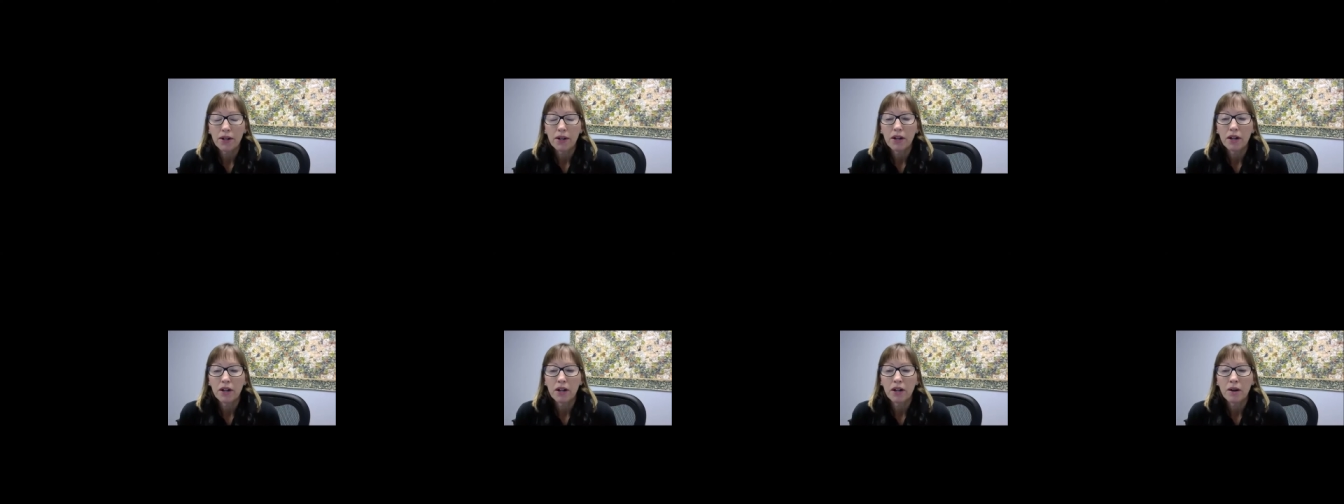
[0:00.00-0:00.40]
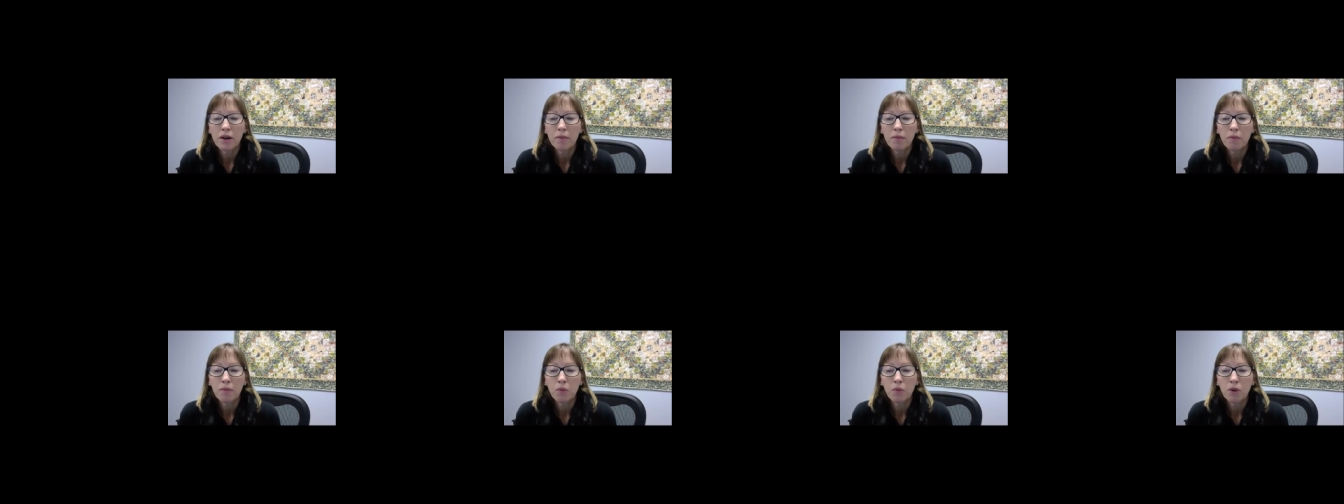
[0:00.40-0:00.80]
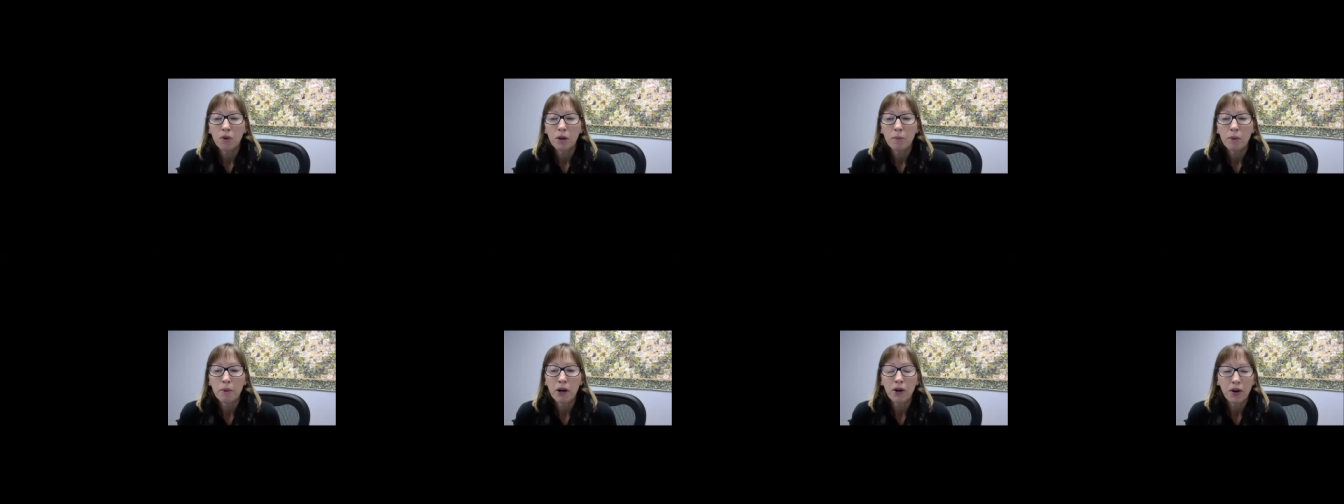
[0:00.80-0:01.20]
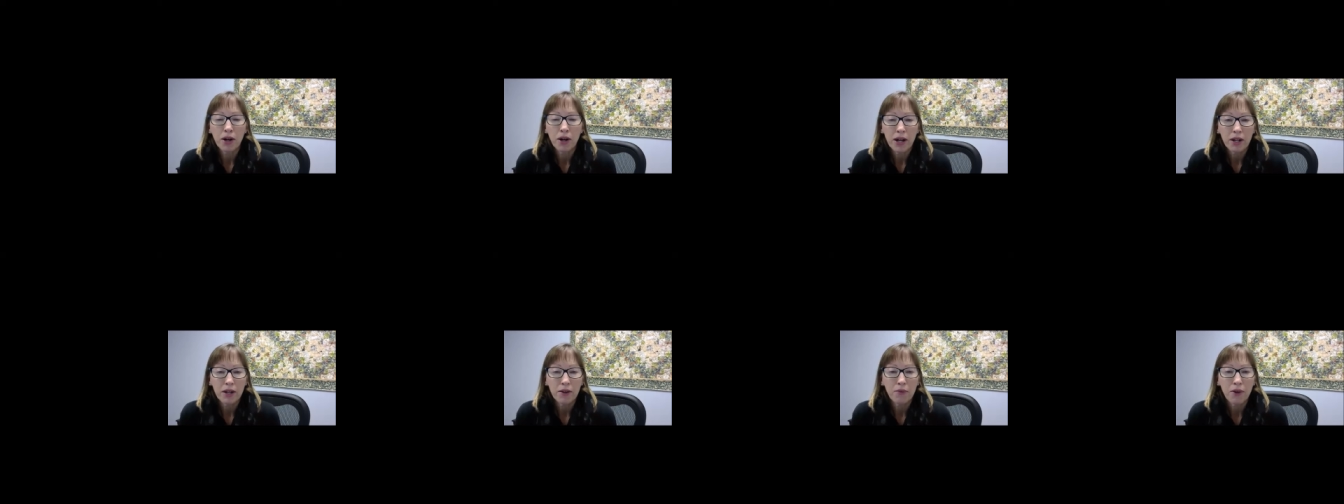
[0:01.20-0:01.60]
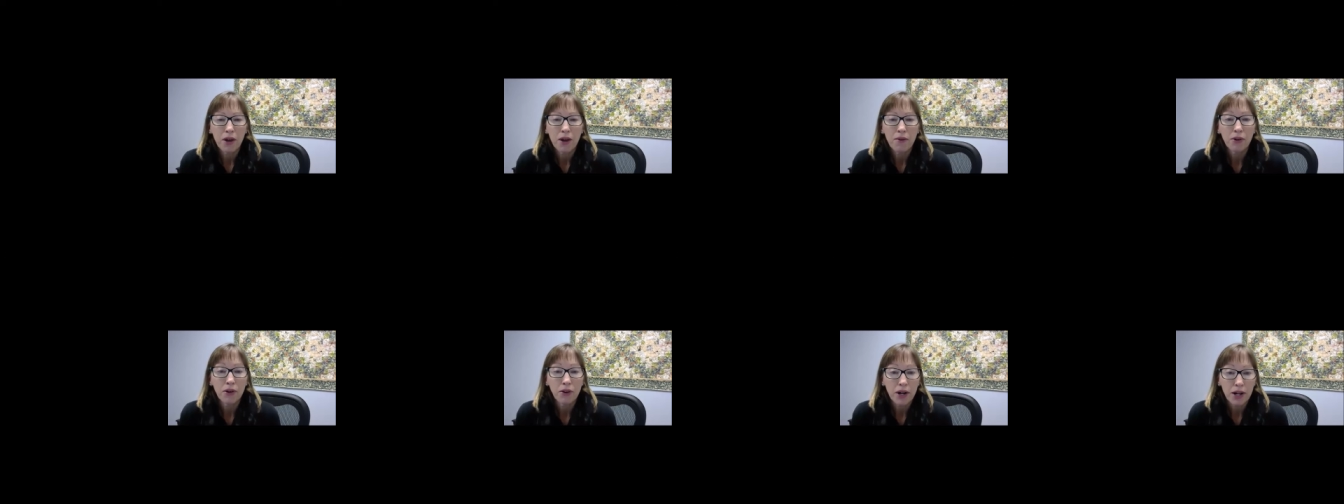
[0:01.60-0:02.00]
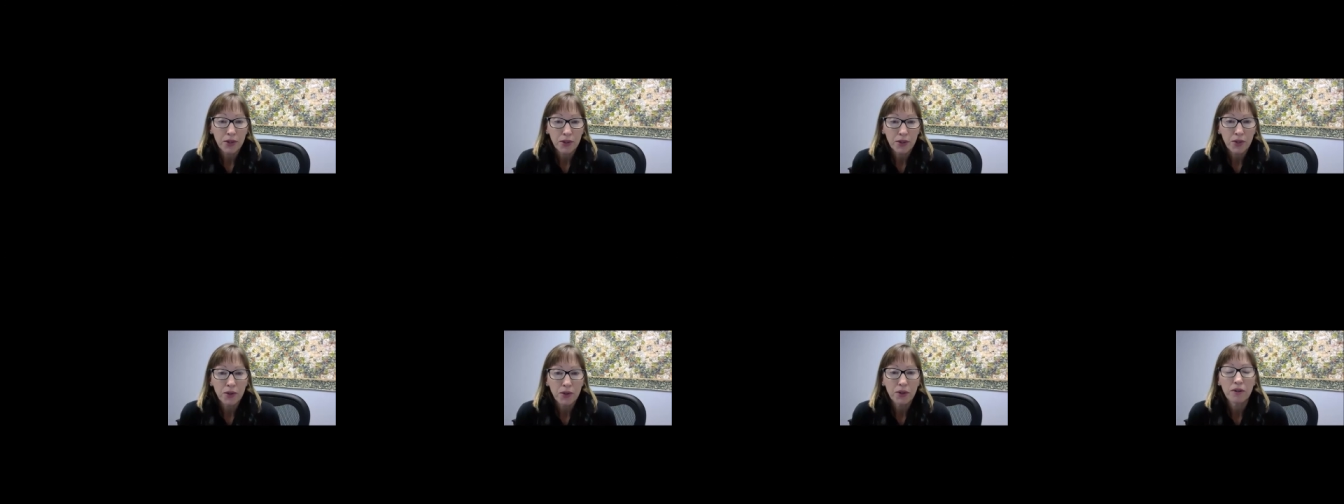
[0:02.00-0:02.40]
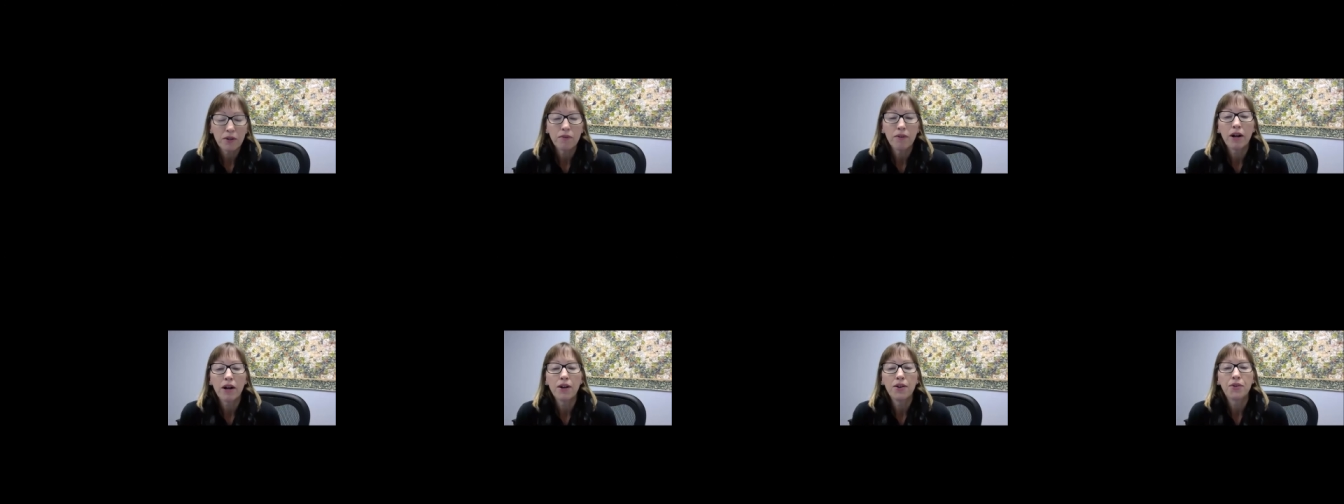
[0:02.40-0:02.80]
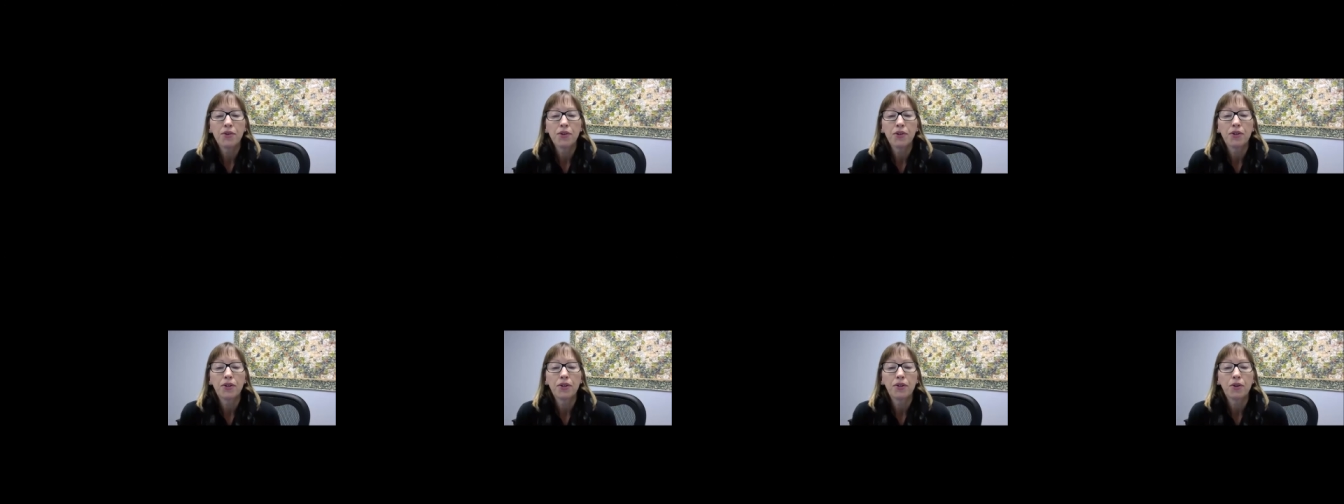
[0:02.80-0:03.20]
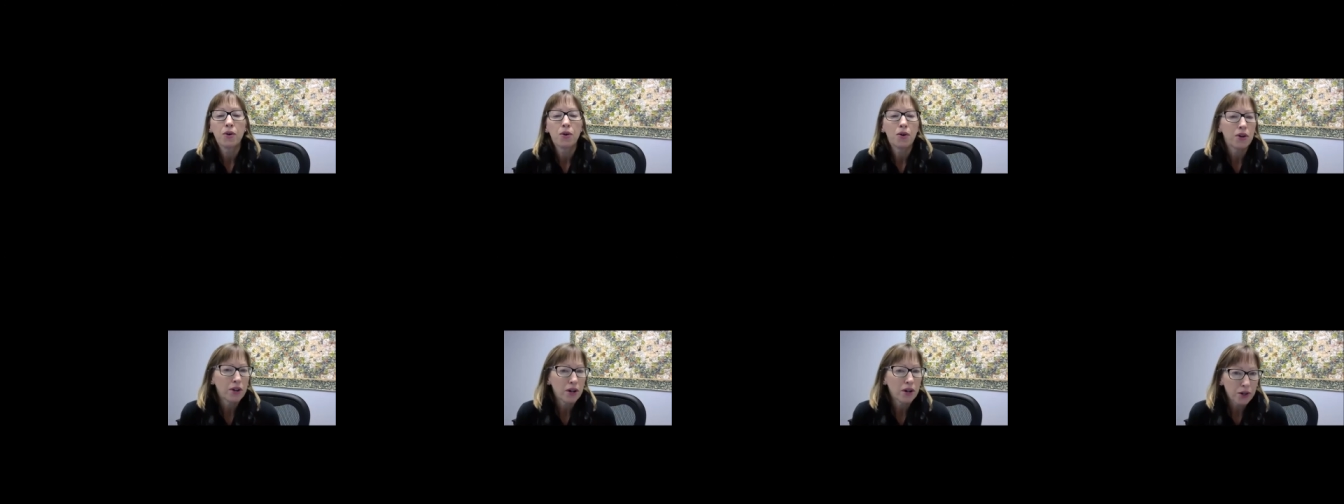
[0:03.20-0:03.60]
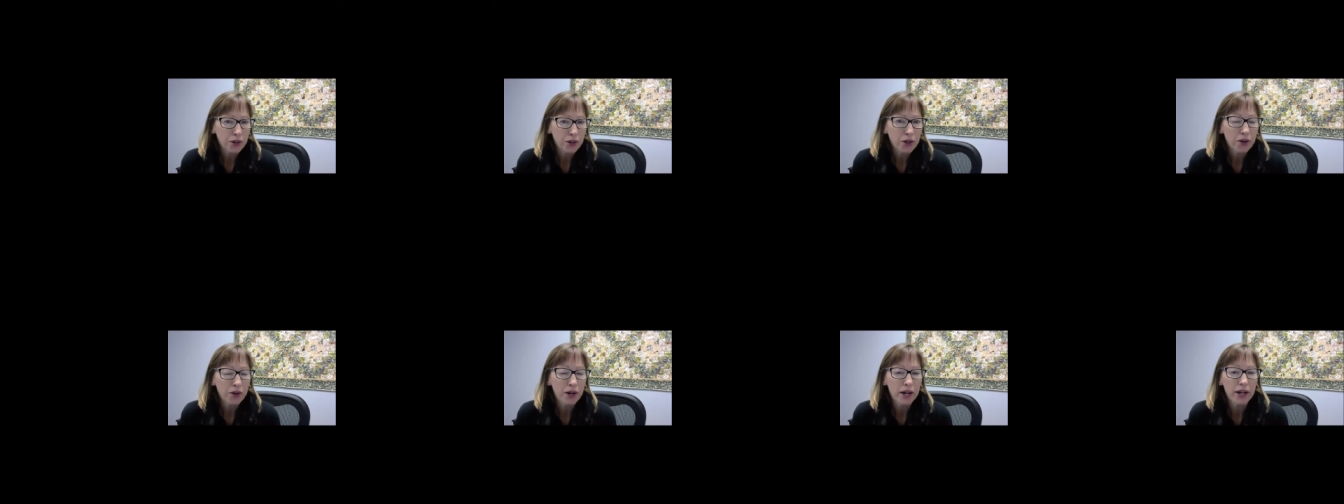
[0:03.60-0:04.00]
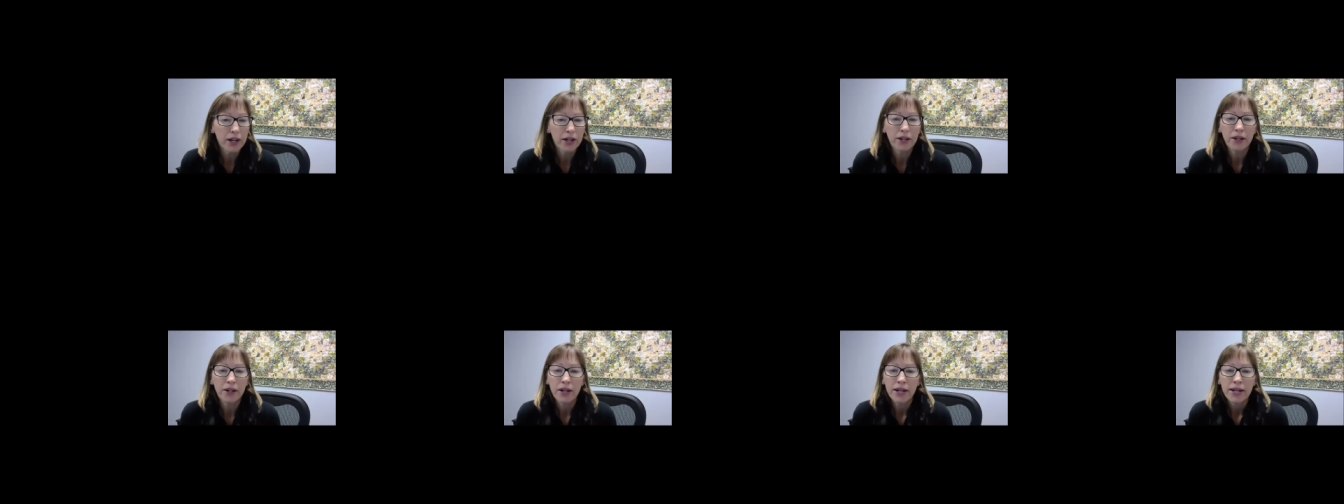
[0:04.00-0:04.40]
What about if you have a grad student advisor or an undergrad?